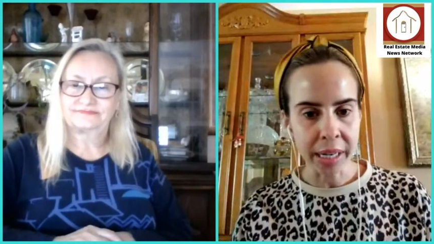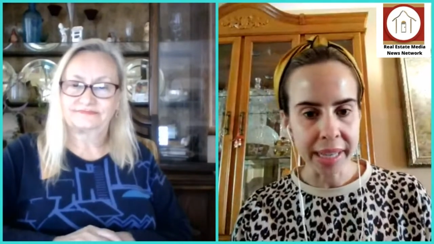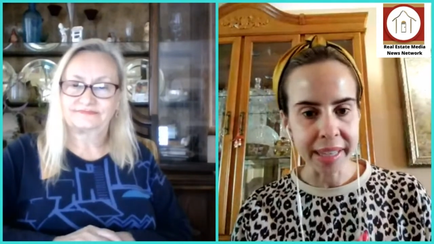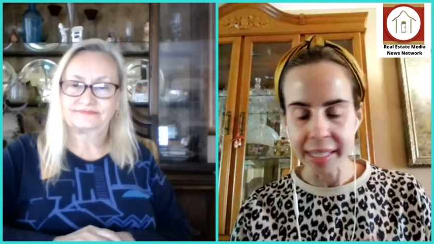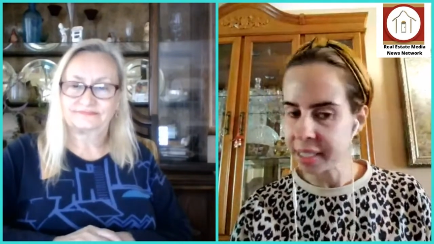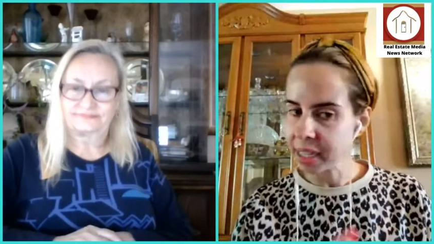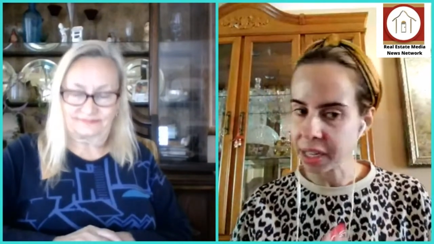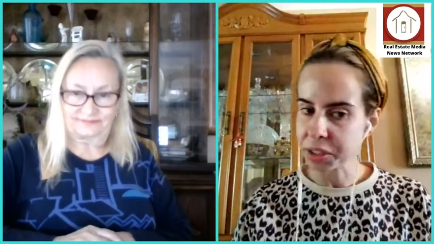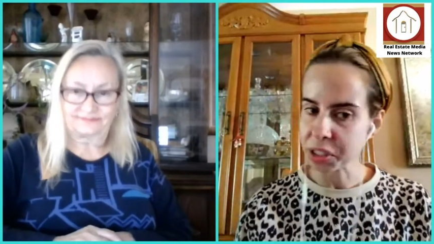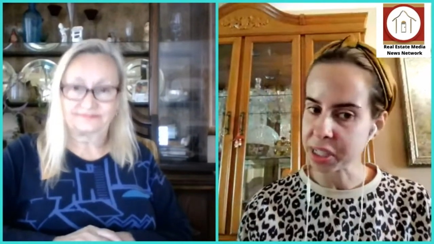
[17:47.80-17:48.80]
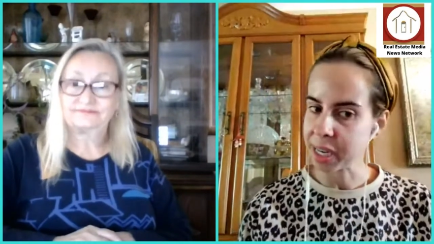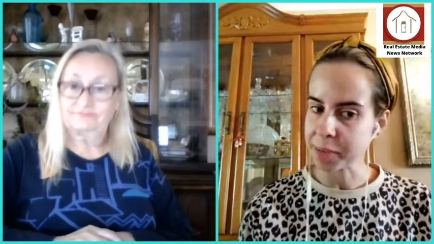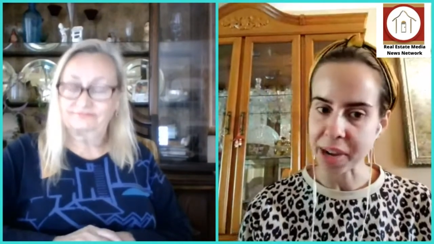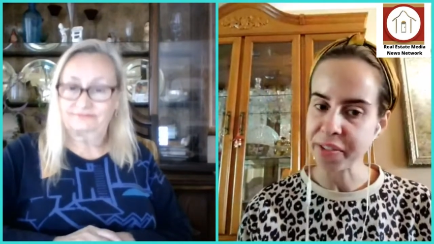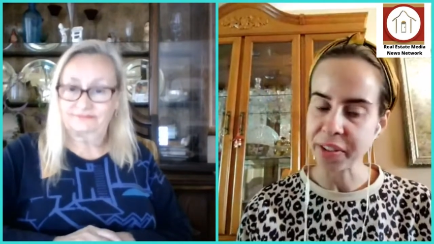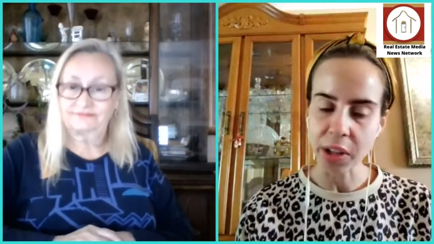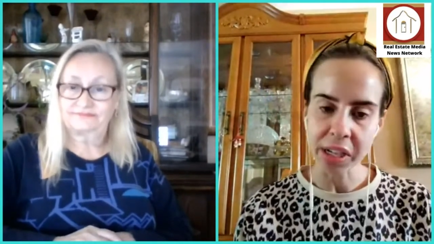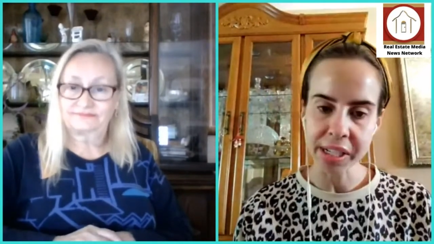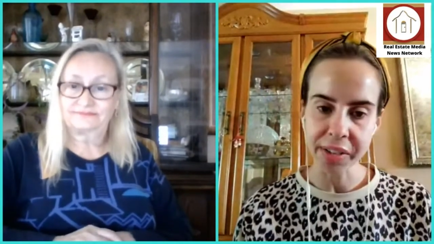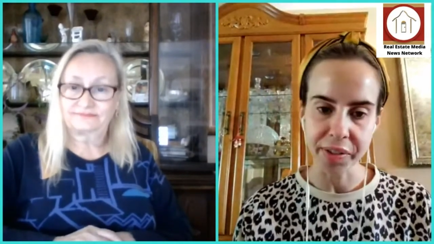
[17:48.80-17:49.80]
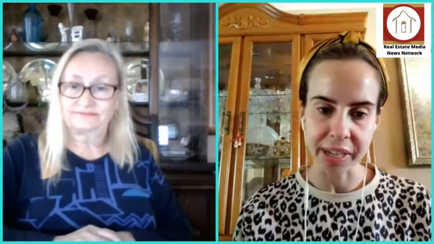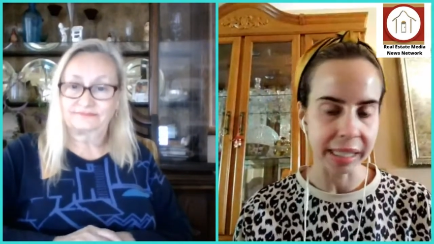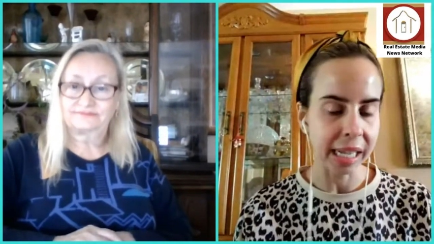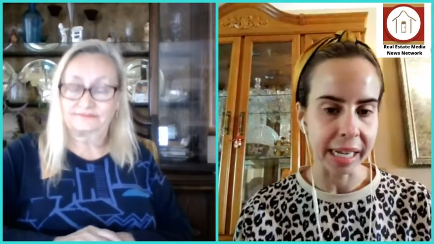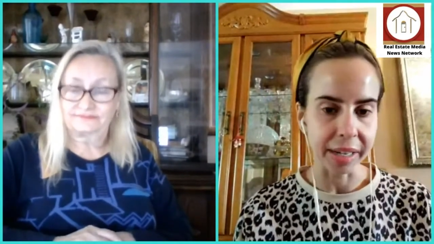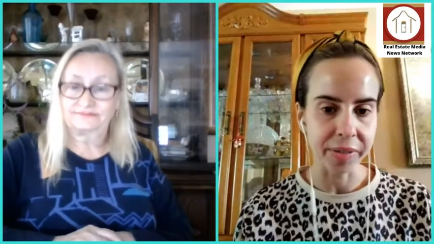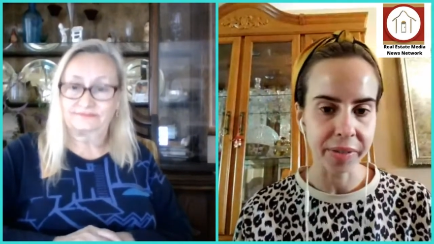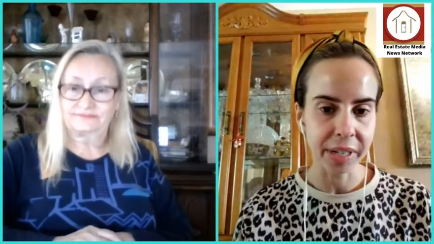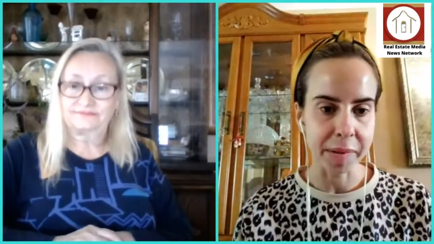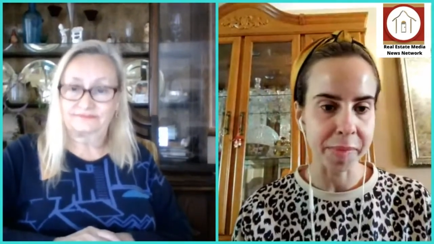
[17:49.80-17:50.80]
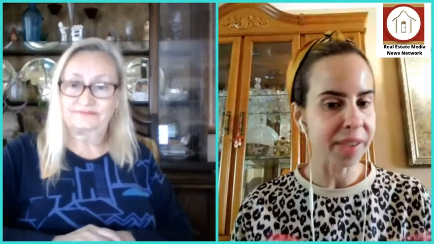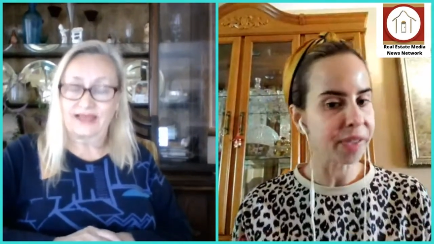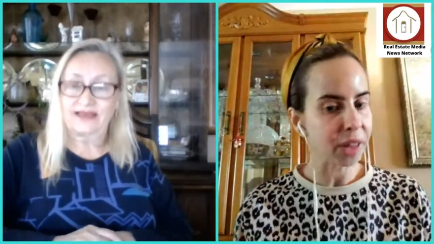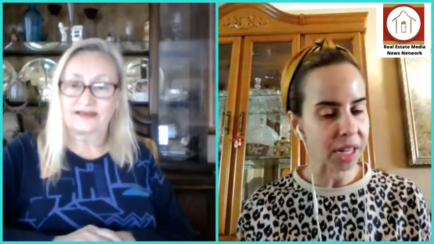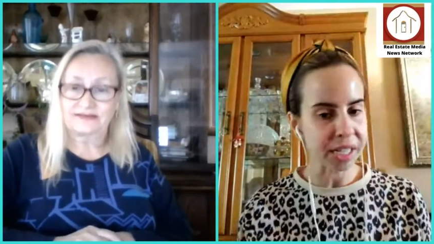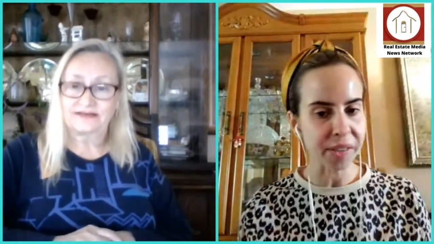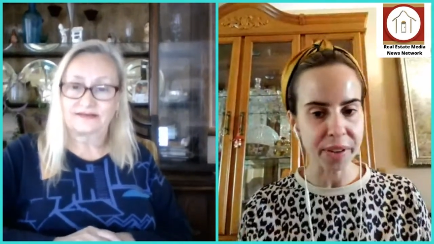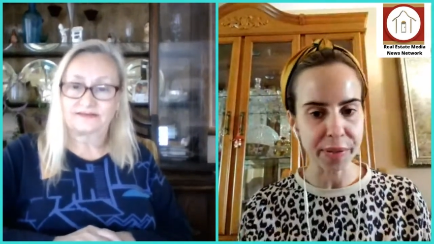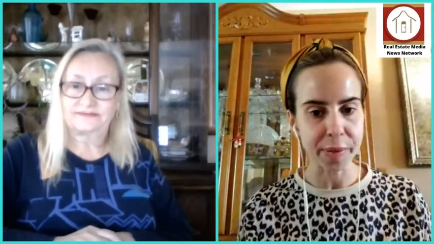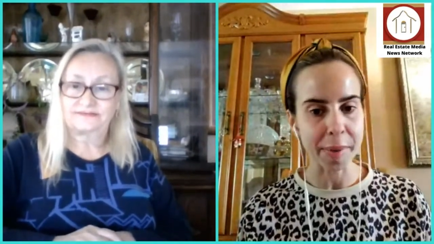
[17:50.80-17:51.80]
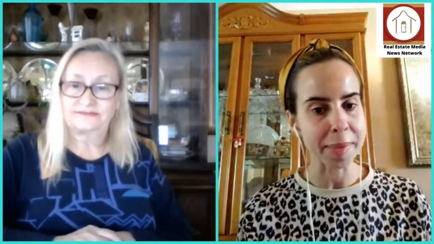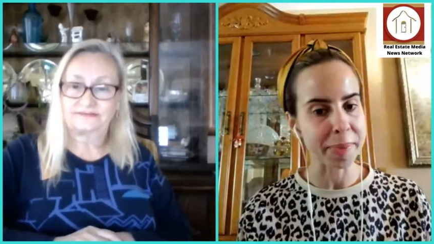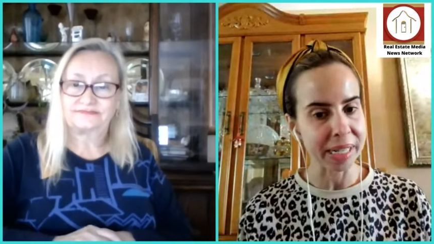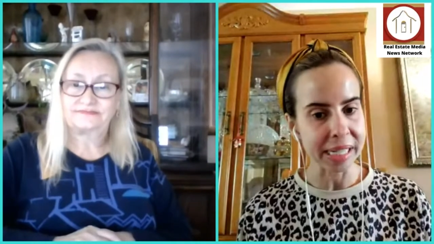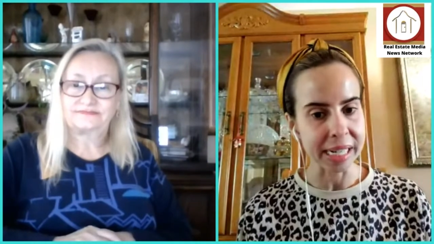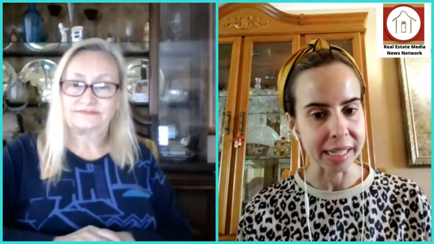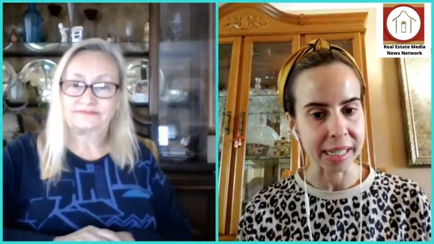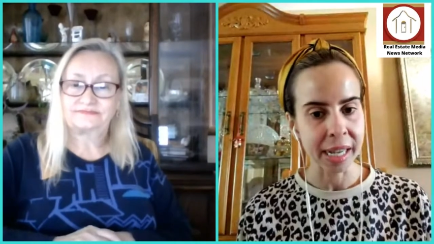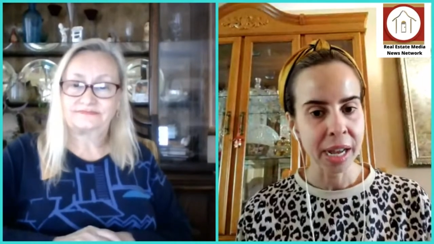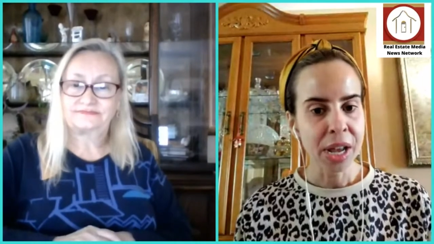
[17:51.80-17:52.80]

Speaker 1: and they need to understand my philosophy in life and my philosophy for my business.